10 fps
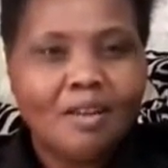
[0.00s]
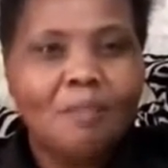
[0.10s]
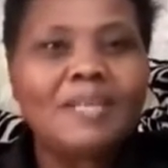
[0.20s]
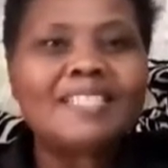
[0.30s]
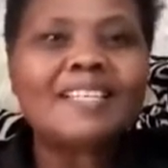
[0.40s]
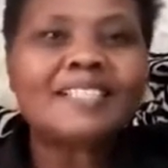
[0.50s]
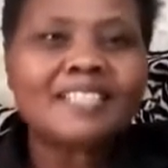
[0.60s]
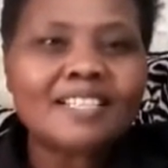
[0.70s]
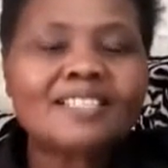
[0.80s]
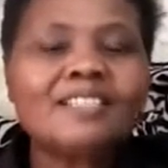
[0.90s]
But
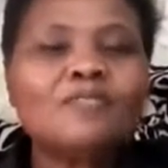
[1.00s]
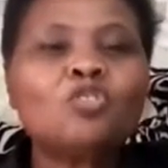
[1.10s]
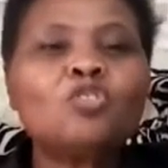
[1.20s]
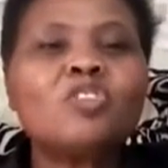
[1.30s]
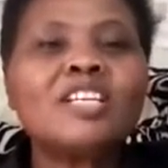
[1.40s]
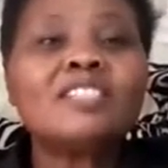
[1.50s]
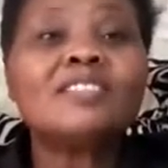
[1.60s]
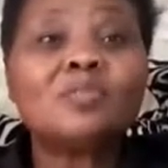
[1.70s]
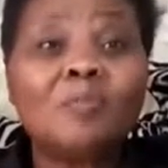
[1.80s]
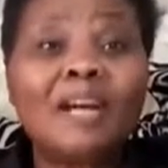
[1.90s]
excessive stress
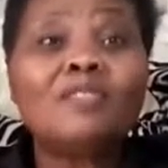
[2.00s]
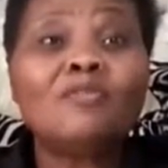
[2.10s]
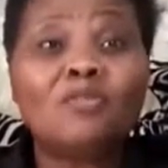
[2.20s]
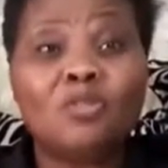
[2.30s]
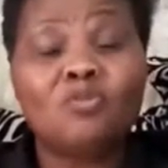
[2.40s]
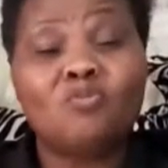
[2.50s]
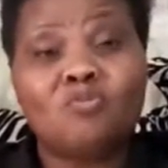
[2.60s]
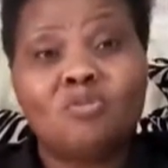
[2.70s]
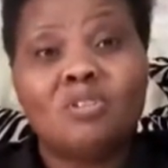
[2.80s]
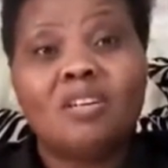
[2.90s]
is bad for you,
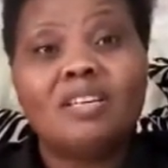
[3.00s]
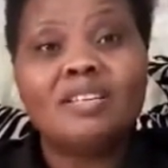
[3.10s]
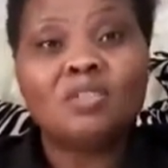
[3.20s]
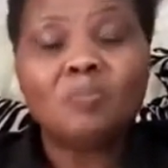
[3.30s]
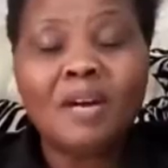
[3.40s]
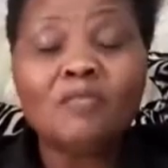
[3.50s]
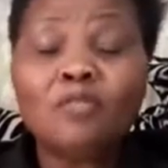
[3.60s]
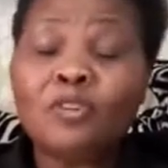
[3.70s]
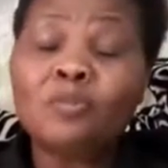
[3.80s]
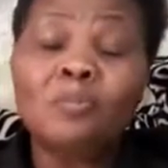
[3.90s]
is bad
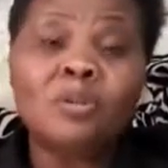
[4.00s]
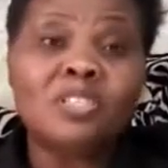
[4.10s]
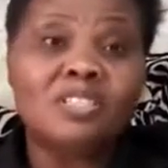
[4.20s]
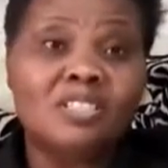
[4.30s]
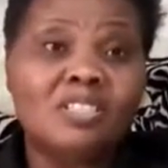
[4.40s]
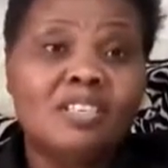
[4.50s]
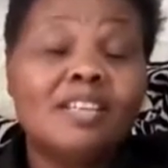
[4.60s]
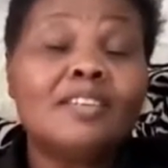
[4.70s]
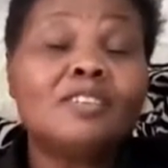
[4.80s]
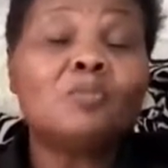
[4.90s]
for your body,
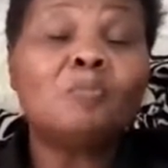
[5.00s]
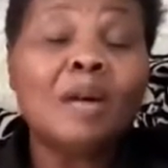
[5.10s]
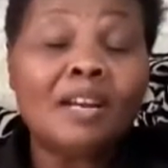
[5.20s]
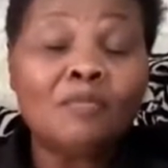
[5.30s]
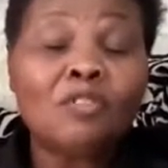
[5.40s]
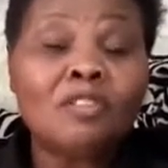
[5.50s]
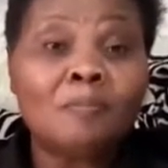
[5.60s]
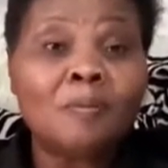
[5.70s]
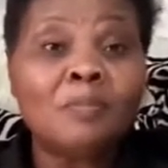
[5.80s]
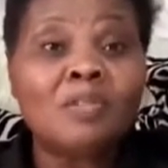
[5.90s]
is bad for the
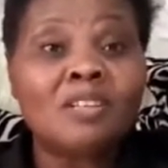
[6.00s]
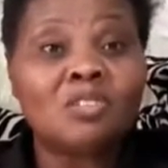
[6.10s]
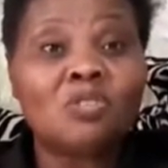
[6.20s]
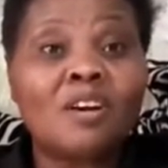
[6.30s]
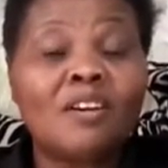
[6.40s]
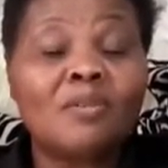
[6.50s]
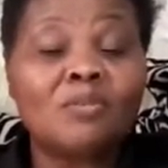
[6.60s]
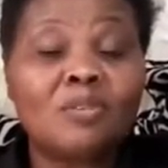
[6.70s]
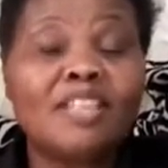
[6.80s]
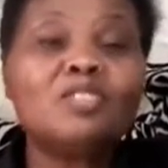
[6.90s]
people that you are around
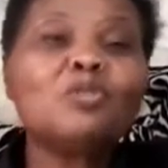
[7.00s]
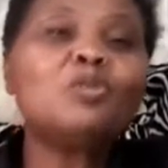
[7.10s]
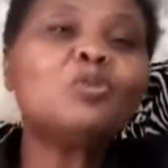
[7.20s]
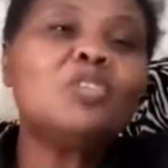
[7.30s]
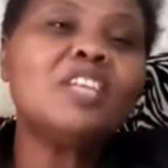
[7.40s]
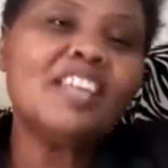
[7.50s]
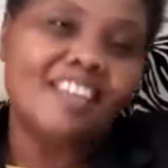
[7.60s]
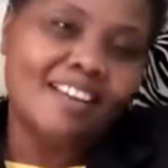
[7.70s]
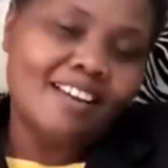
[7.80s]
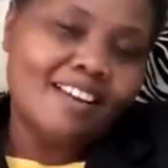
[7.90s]
with. And so today,
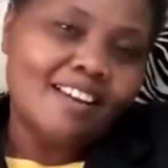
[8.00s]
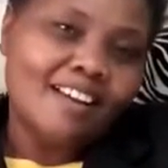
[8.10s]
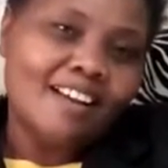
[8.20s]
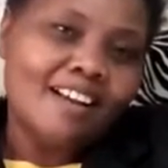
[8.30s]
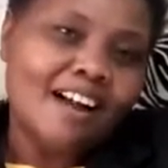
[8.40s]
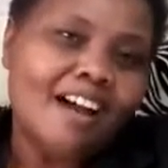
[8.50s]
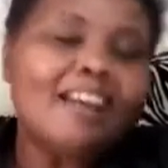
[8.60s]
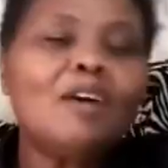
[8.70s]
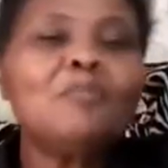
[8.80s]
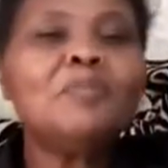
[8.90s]

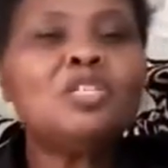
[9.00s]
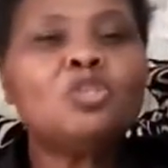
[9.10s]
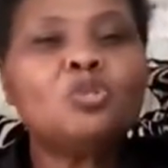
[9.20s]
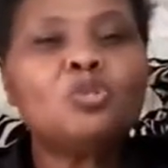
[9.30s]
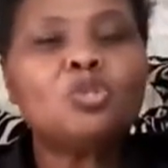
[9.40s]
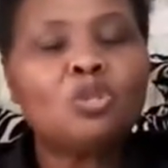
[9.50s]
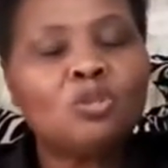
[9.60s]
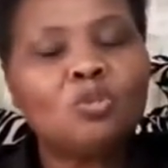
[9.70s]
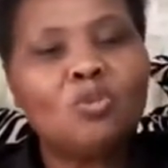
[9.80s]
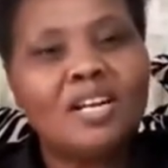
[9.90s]
allow me to talk
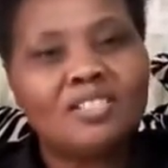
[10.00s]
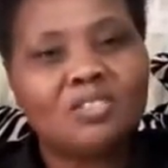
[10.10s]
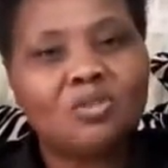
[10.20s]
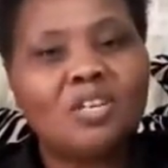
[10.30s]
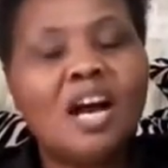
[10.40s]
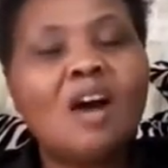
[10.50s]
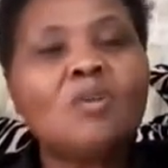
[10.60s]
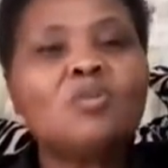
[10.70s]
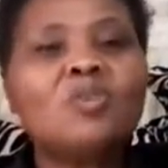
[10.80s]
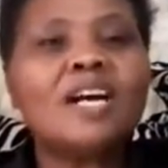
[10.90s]
to us on how
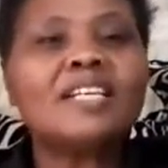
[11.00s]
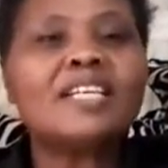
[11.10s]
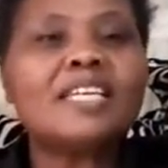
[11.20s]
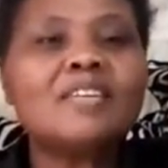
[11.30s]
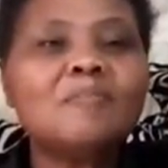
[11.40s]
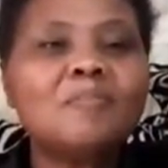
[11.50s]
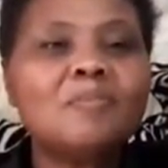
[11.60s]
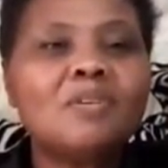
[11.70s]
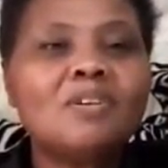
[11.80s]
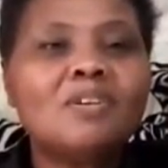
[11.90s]
you can keep
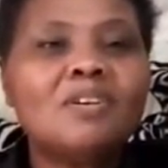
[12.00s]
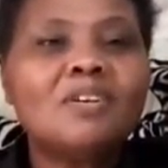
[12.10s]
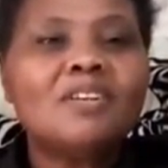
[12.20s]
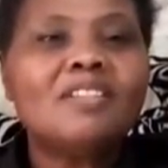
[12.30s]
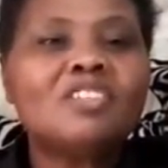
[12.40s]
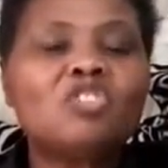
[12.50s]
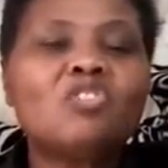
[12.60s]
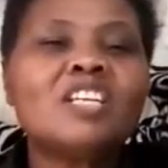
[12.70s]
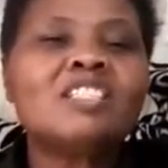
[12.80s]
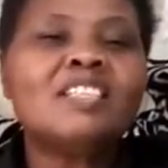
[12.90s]
the
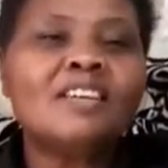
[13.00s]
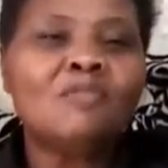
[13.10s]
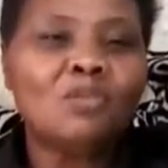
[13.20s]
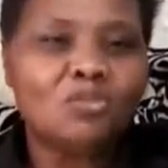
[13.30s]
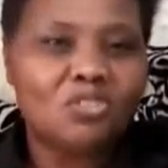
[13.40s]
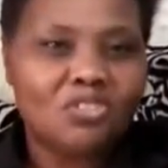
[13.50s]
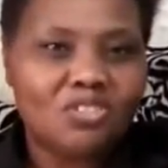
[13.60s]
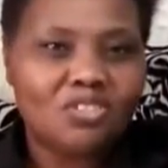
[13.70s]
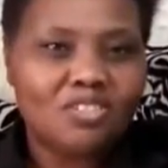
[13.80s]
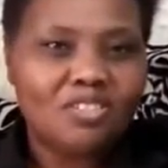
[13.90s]
stress levels